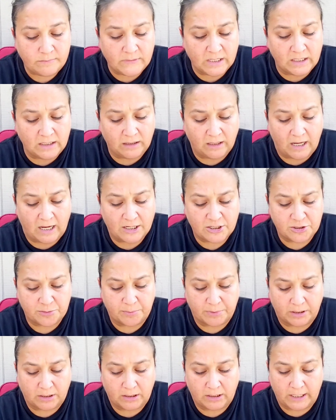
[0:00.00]
Elijah
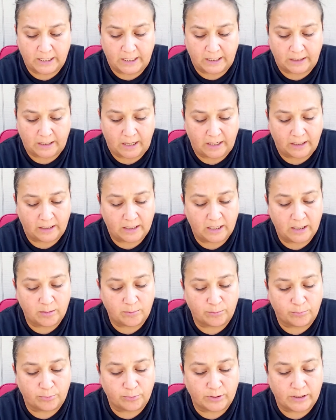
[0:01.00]
McClain, I
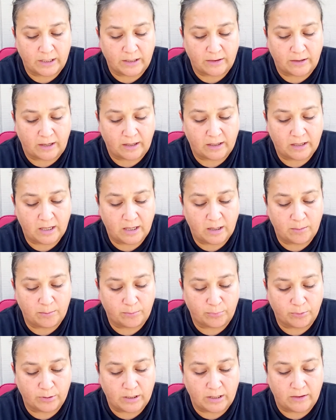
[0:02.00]
can't breathe, I can't
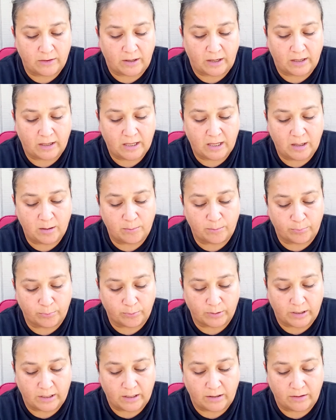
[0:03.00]
breathe, I can't
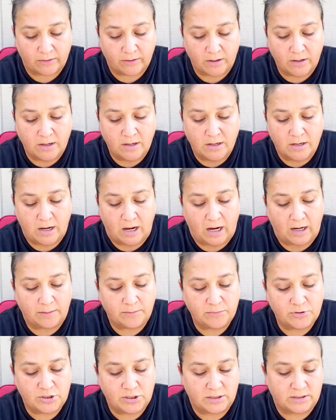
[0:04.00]
breathe.
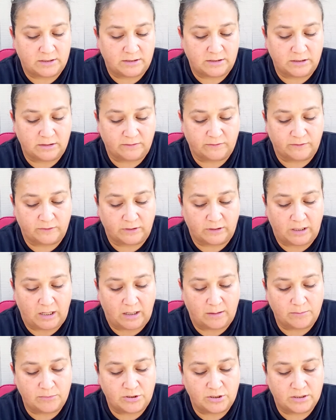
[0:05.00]
I'm just different,
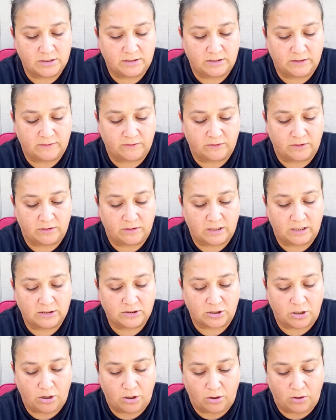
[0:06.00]
I'm just different, that's
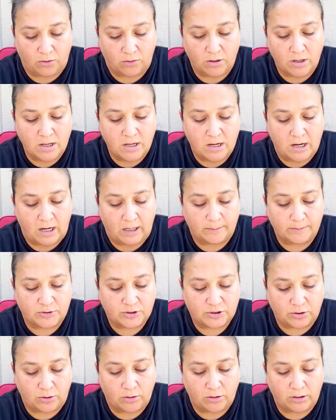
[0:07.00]
all. I'm
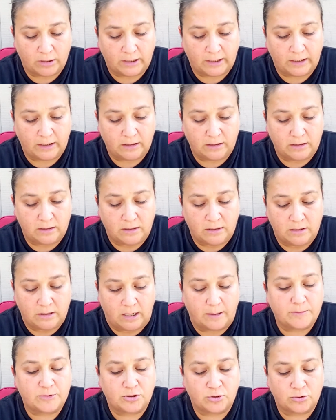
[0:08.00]
sorry.
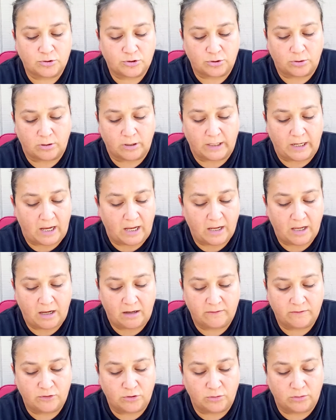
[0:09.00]
I'm so sorry, I
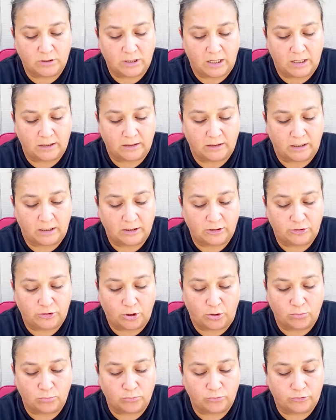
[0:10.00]
have no gun. I
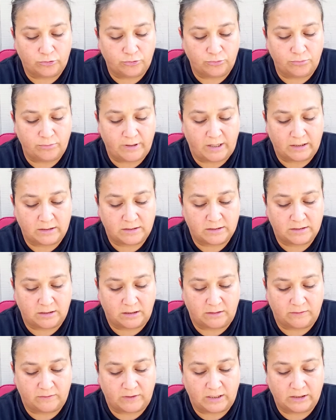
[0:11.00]
don't do that
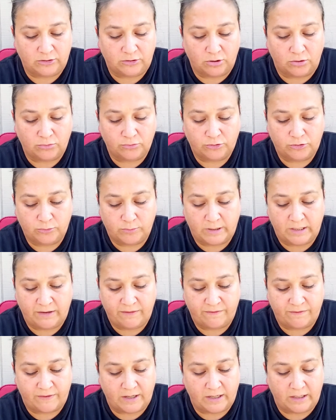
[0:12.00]
stuff. I don't do any
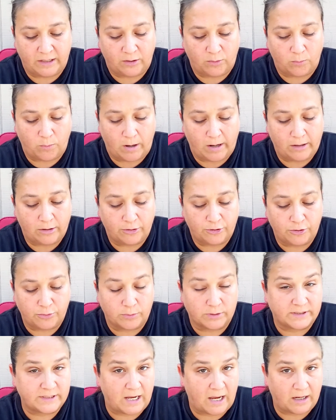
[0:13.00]
fighting. Why are you
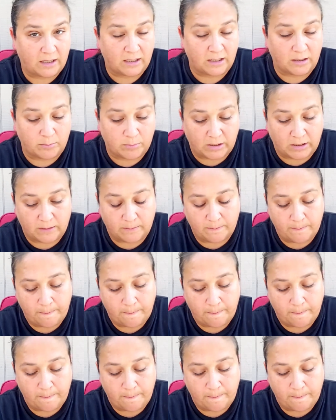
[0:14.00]
attacking me?